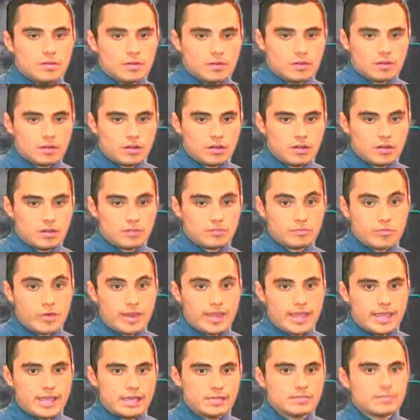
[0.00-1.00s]

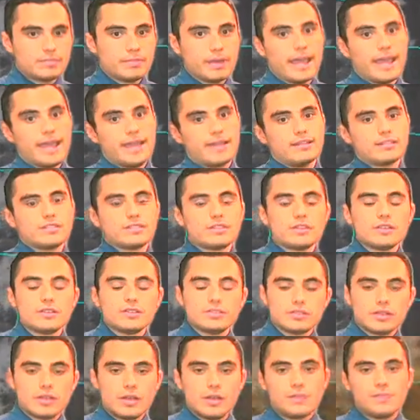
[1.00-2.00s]
rain bands.
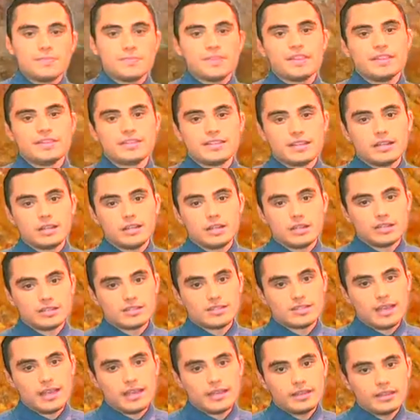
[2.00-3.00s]
So let's take a look at
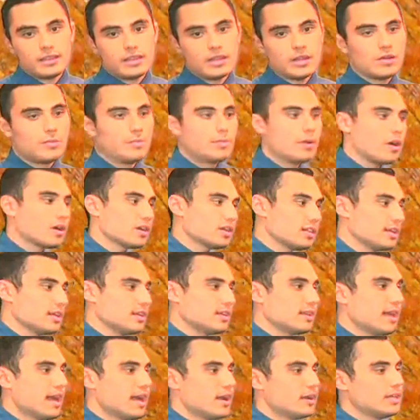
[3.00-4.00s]
tonight, though. Partly
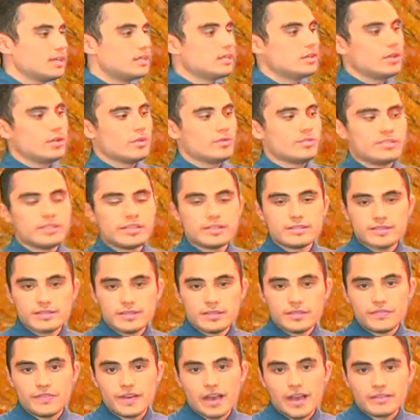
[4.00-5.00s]
cloudy, low of
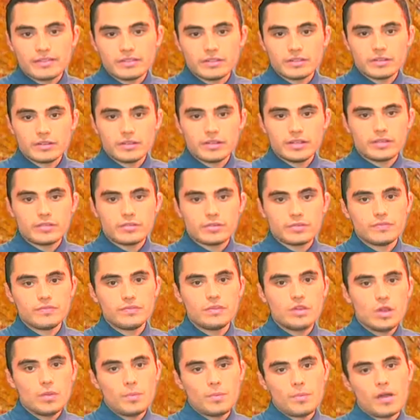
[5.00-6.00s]
65 degrees with
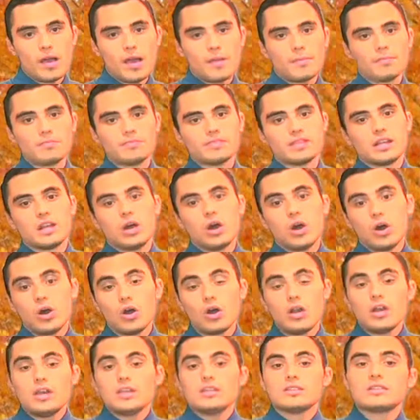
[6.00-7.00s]
no problems at
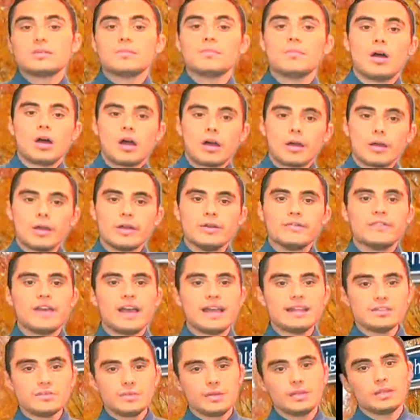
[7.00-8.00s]
all. Tomorrow,
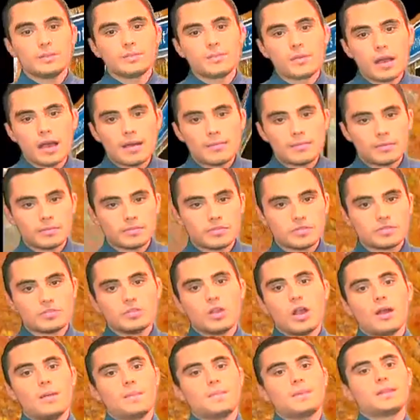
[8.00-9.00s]
that's when the problems
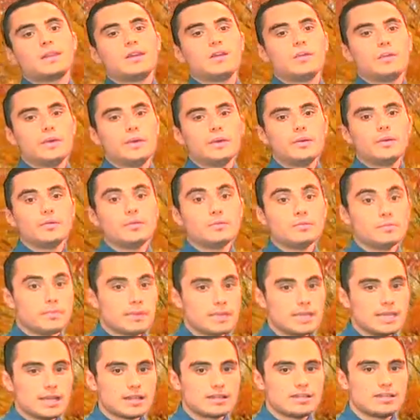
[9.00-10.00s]
start, but there will
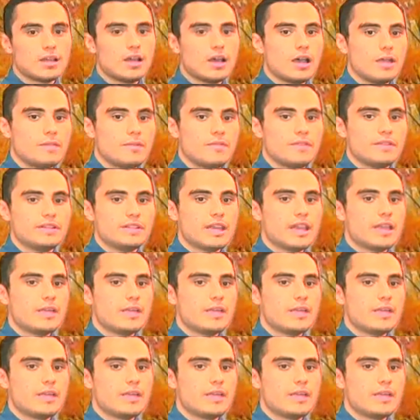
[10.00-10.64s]
be a time of the day